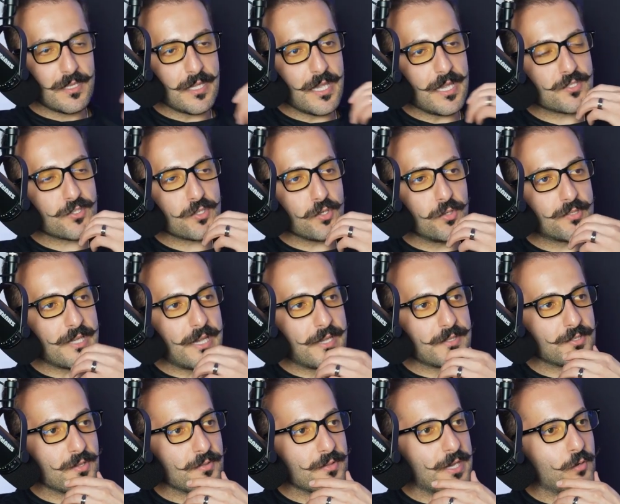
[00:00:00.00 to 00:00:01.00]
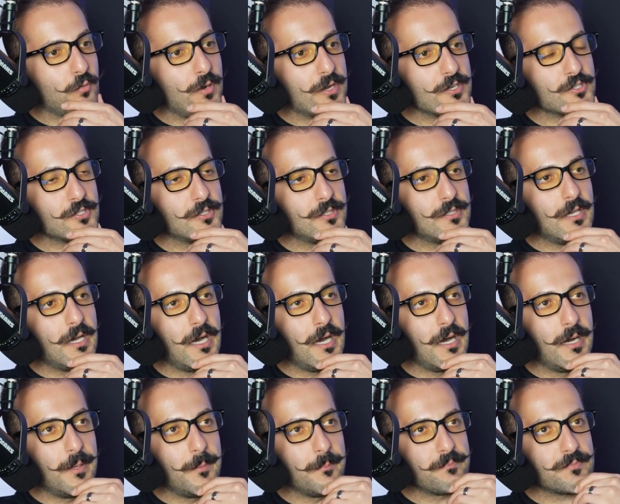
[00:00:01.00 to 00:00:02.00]
Yeah. So to answer that question,
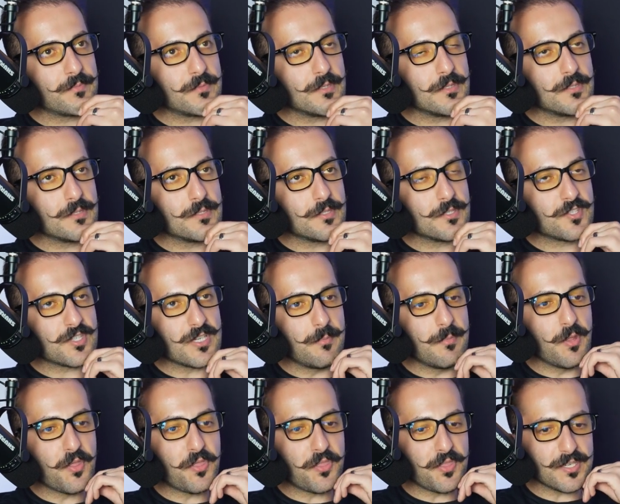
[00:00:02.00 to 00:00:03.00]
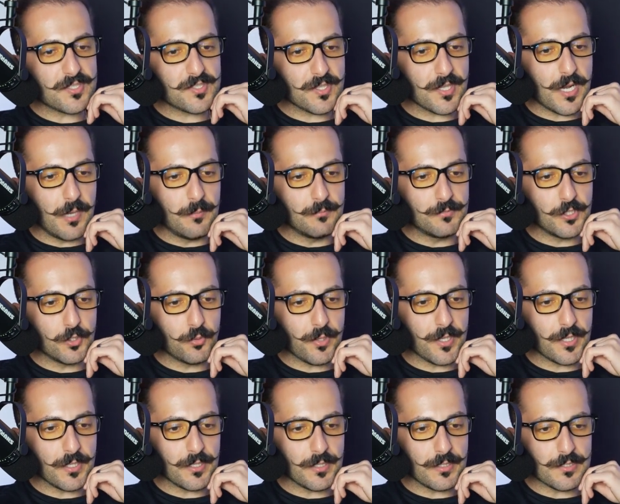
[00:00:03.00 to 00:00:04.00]
um, some of the things that I'm
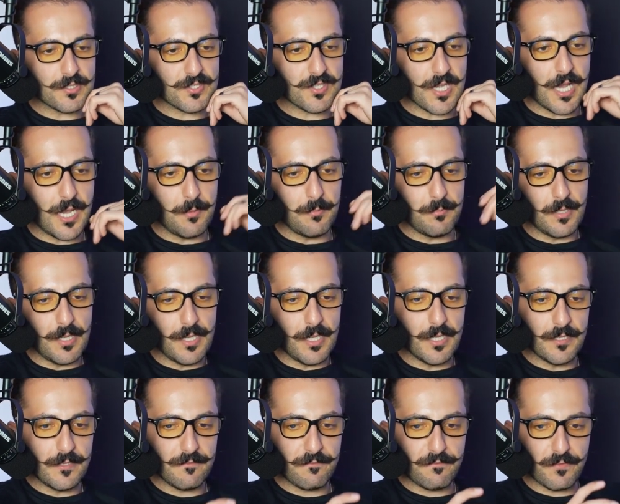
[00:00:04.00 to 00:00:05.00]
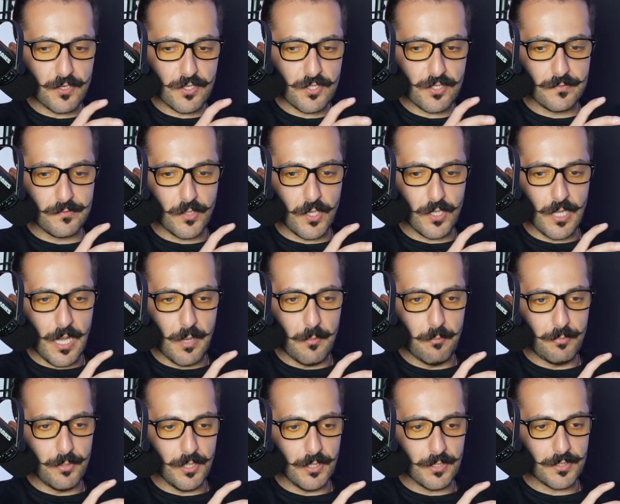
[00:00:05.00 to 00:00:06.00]
doing is I'm uh, first of all
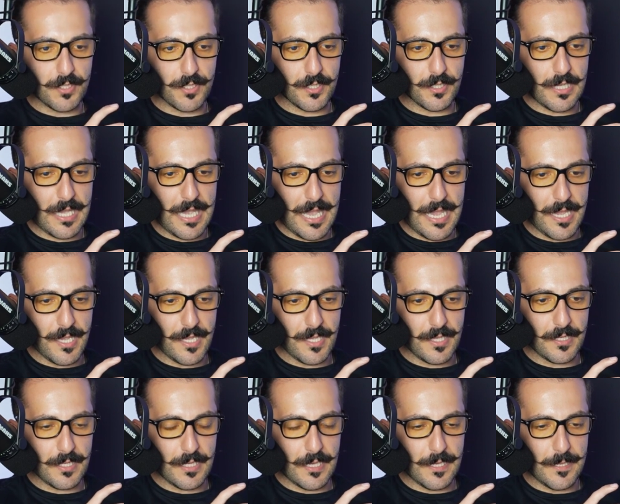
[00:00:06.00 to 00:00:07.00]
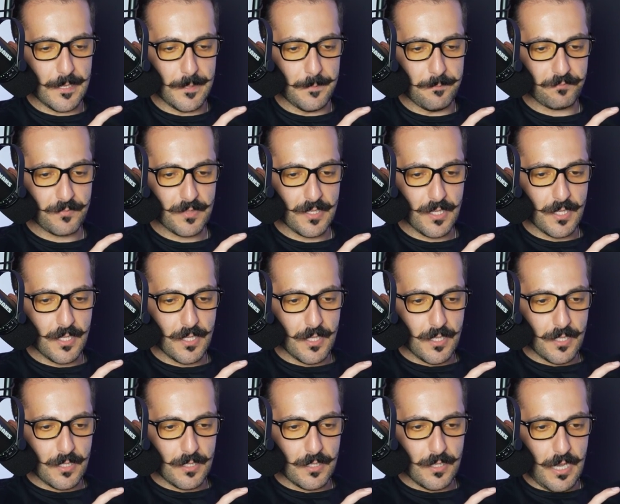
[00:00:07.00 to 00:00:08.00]
I'm building a um,
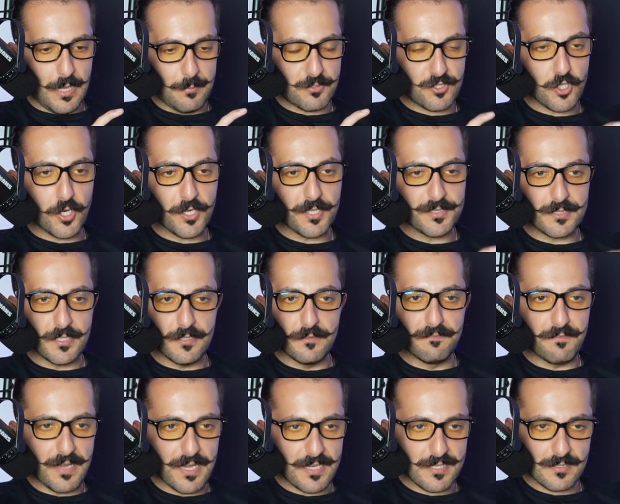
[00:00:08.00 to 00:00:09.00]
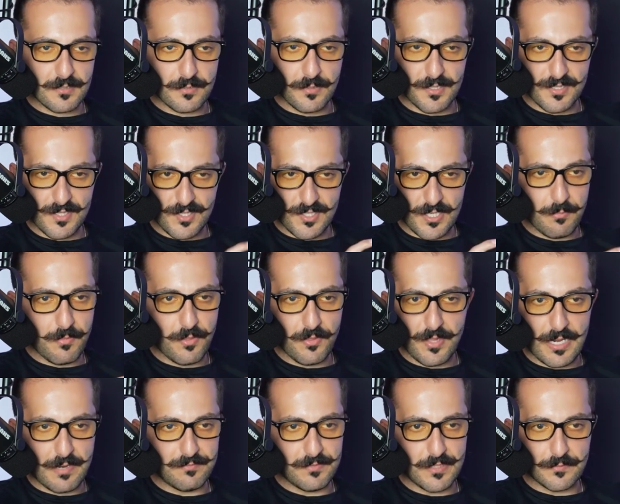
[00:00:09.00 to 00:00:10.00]
I'm starting to invest. This is something
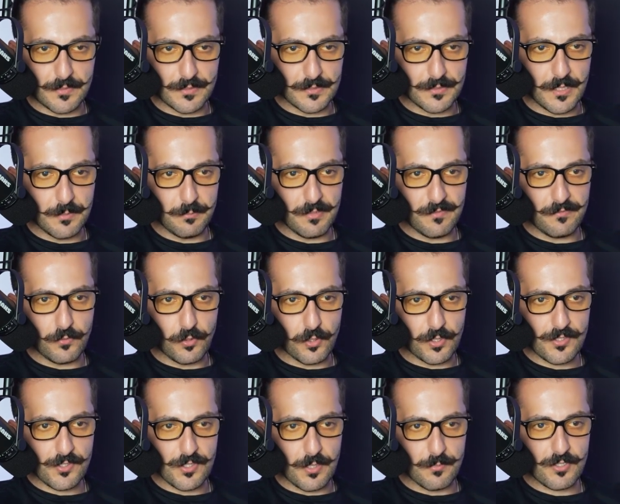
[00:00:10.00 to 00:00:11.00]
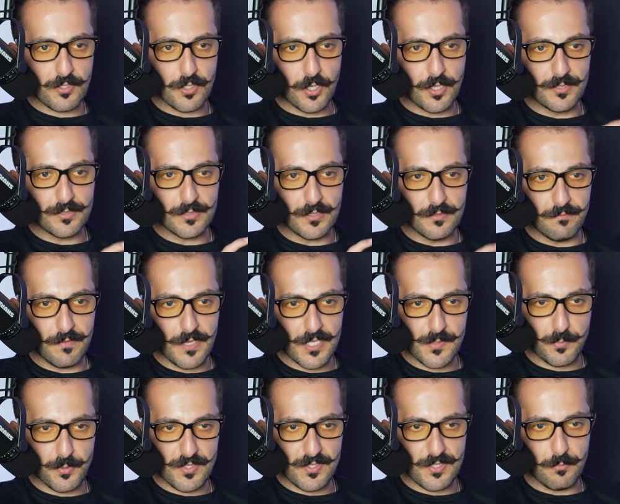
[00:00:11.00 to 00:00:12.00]
that I've never done before. So I'm starting to
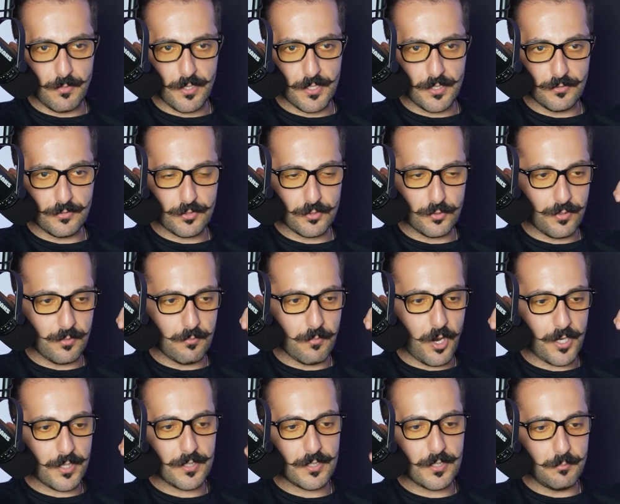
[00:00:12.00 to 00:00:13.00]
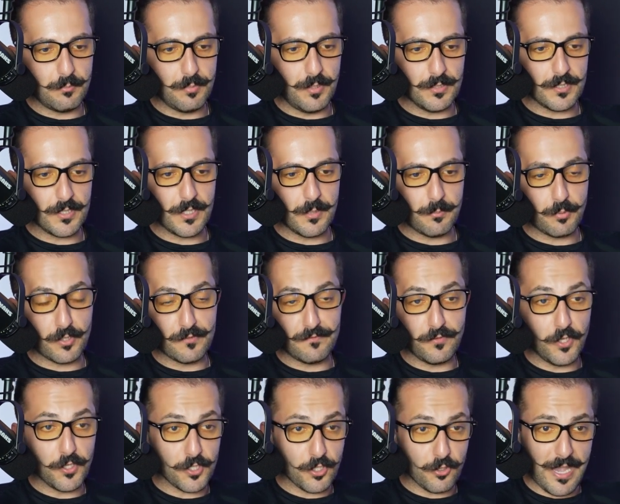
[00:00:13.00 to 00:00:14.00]
invest, put some money into the market, building a
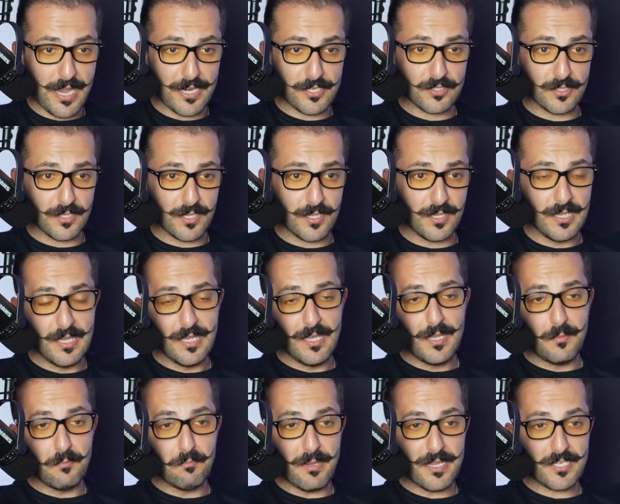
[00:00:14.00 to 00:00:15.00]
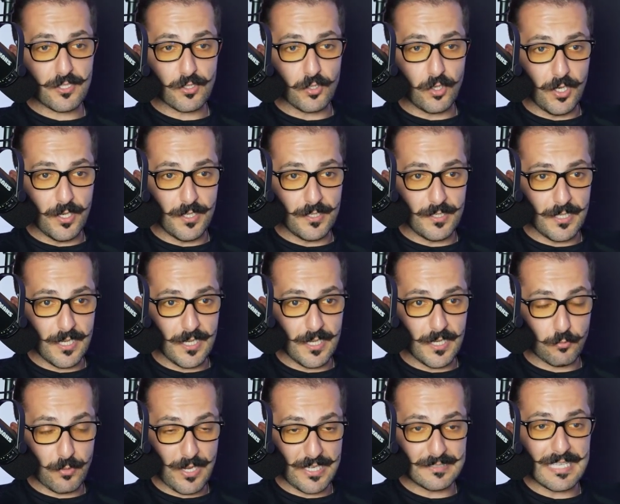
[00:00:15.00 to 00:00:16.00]
portfolio actually based on
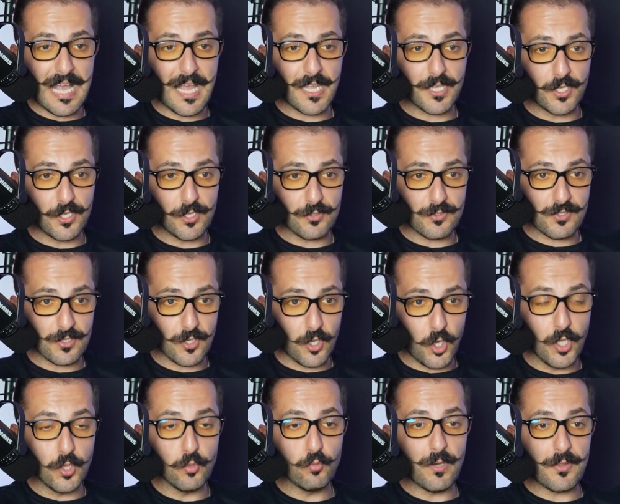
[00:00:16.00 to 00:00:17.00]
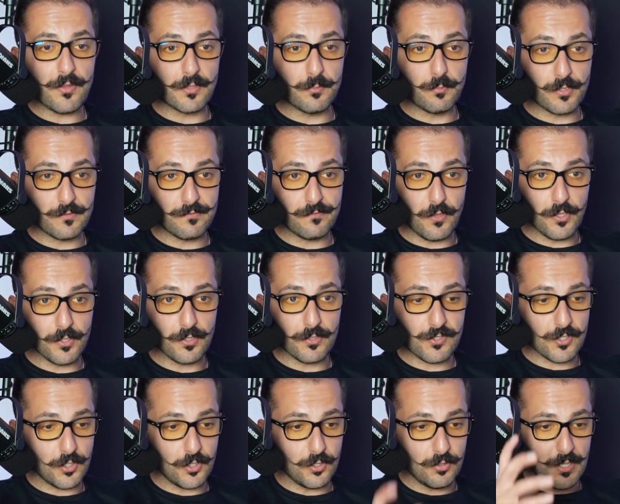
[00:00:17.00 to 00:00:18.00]
uh, Ray Dalio's all weather portfolio.
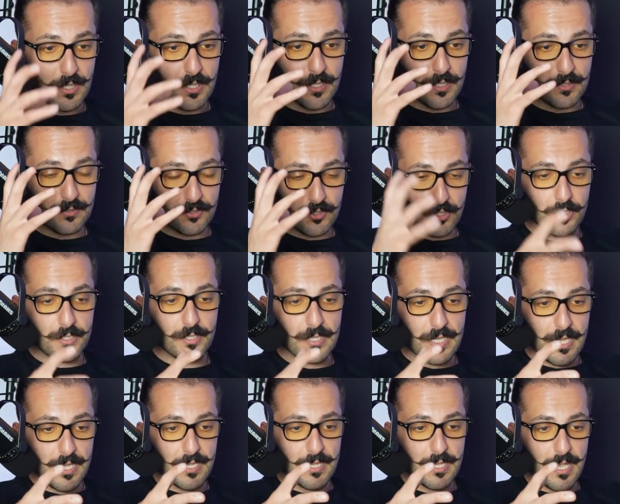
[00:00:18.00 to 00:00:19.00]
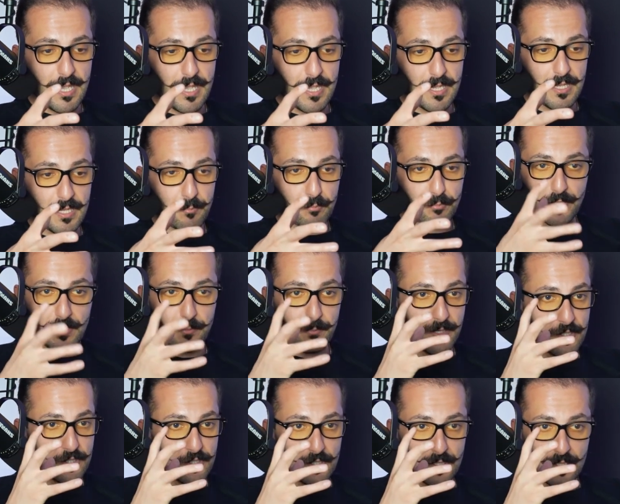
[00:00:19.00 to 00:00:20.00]
So took a, a pretty
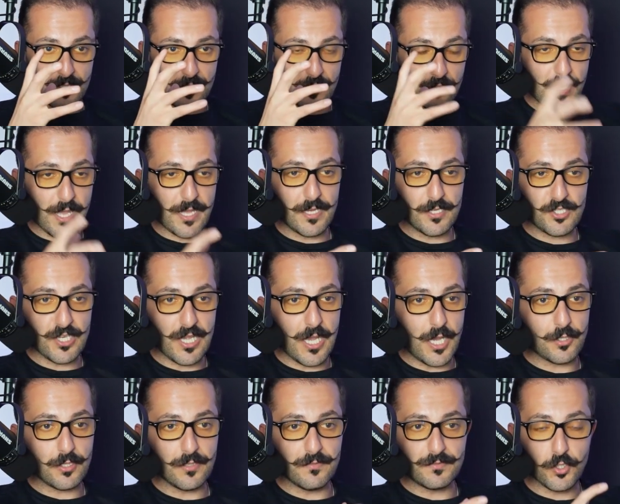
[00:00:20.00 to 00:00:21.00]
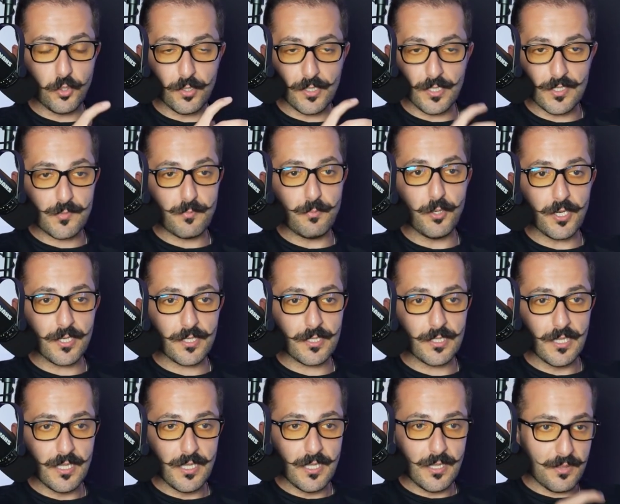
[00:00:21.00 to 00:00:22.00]
much a uh, strategy out of Tony's
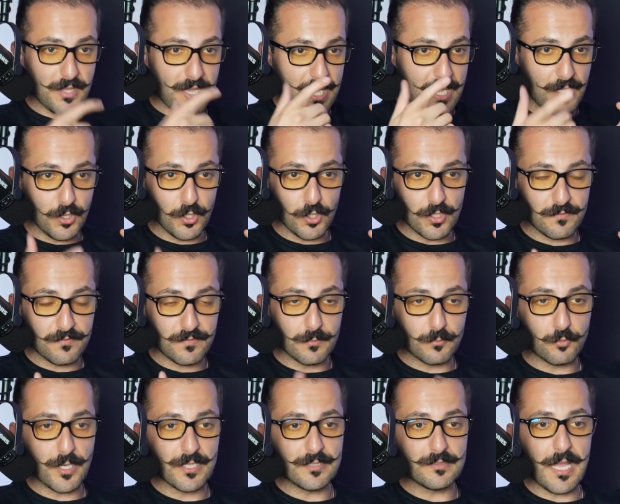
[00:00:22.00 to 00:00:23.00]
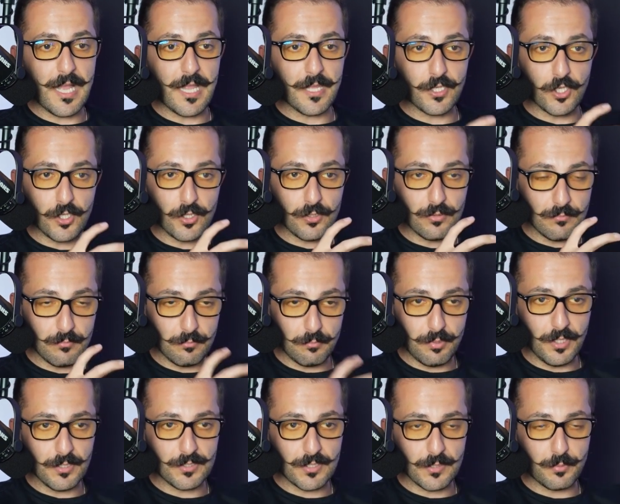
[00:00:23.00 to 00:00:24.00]
book that he learned from Ray Dalio,
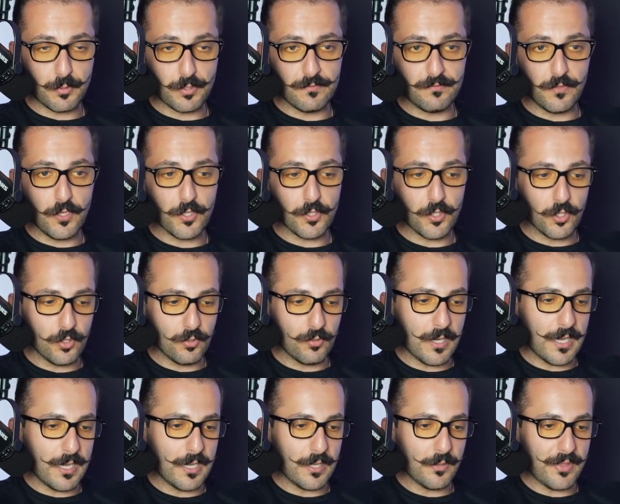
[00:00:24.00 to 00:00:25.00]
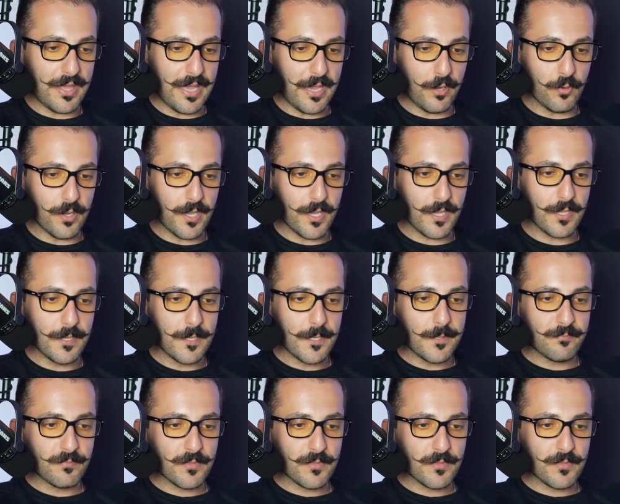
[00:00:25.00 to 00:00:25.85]
built a portfolio uh, that way.